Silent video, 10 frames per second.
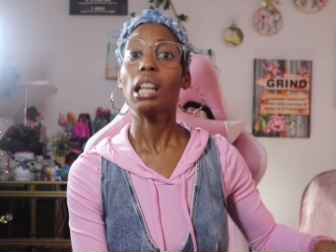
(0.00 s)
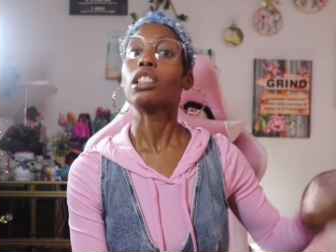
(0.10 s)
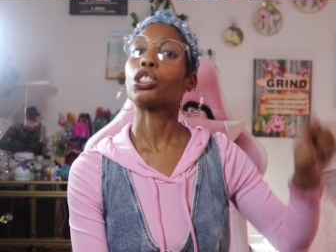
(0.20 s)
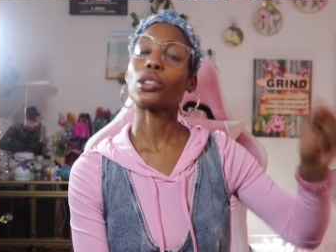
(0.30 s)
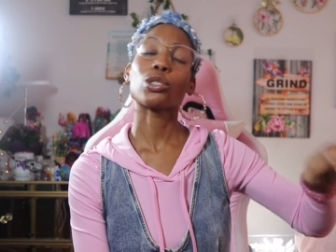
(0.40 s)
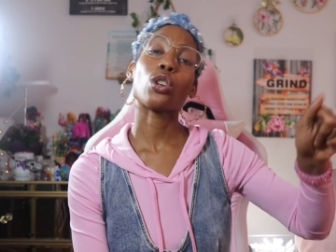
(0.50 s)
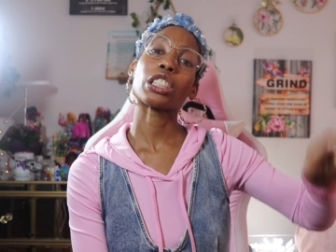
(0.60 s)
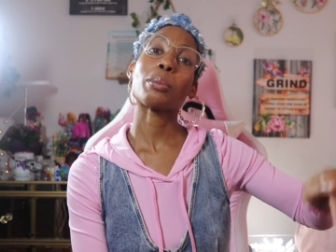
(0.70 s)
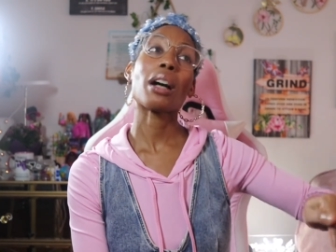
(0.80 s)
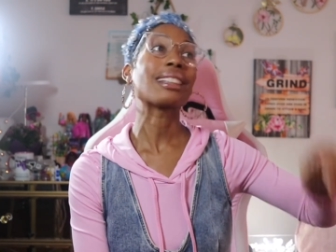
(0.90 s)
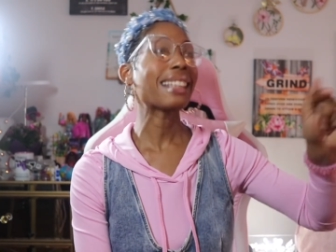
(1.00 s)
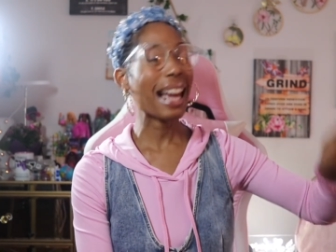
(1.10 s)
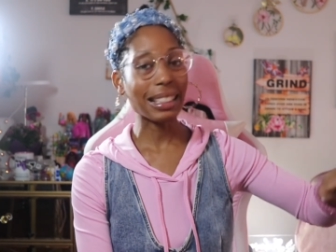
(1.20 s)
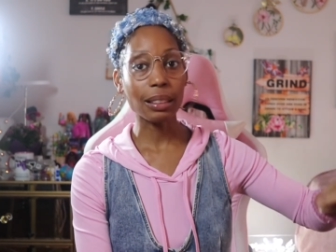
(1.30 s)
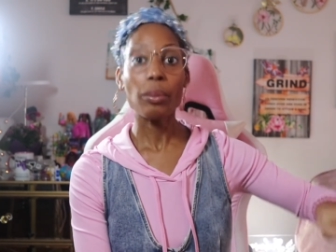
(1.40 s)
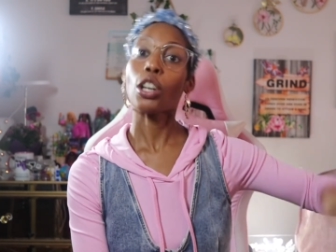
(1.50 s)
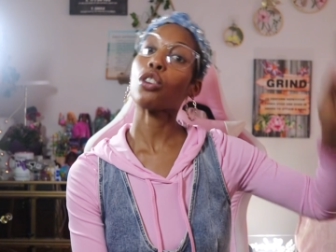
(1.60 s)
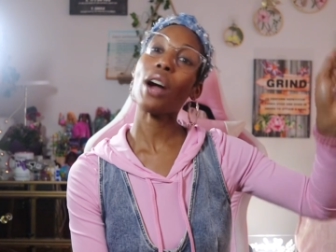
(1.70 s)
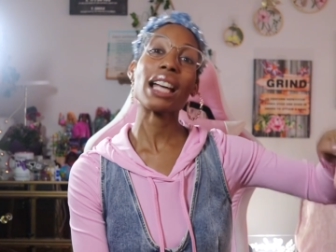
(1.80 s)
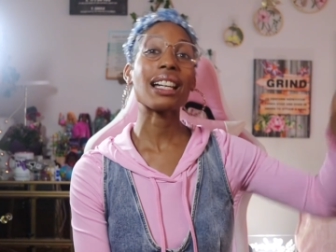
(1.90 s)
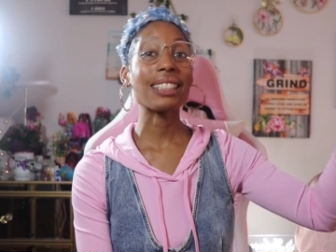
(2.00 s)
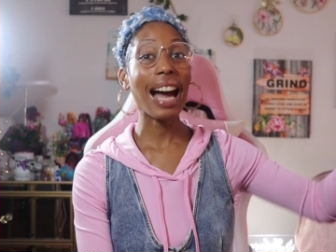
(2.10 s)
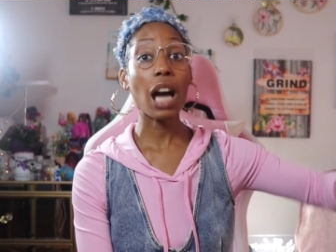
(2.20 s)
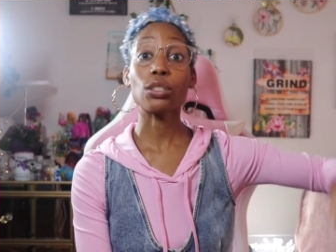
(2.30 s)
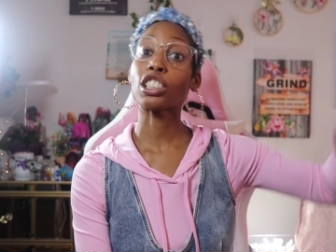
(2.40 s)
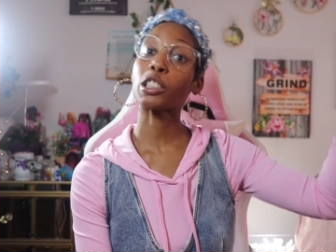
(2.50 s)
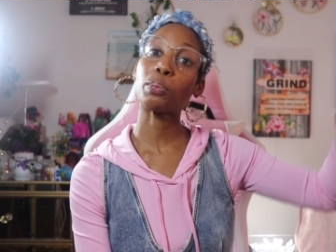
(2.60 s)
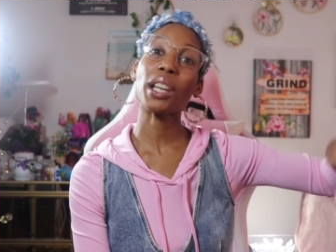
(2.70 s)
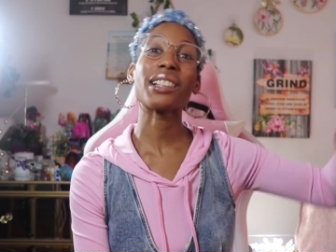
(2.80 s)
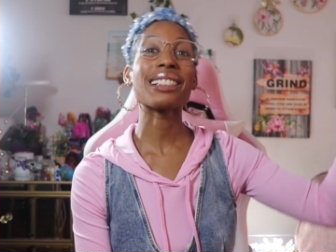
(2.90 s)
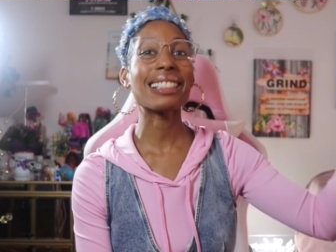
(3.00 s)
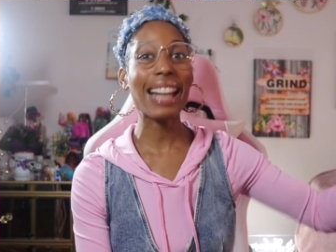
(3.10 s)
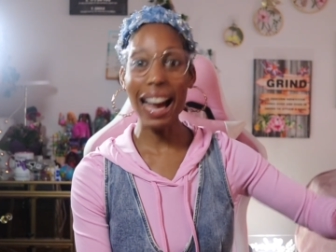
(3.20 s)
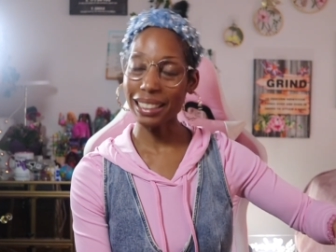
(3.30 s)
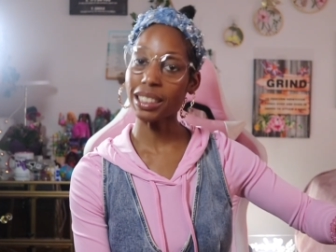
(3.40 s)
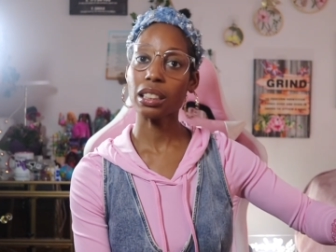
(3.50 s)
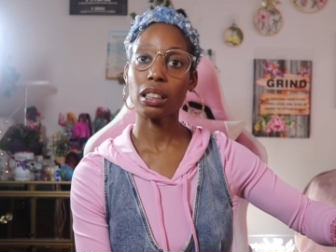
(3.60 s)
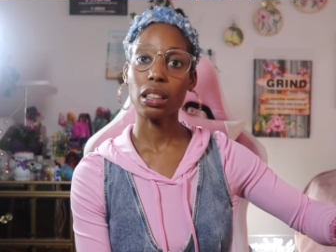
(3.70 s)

The script talks about, yes, cry aloud, spare not.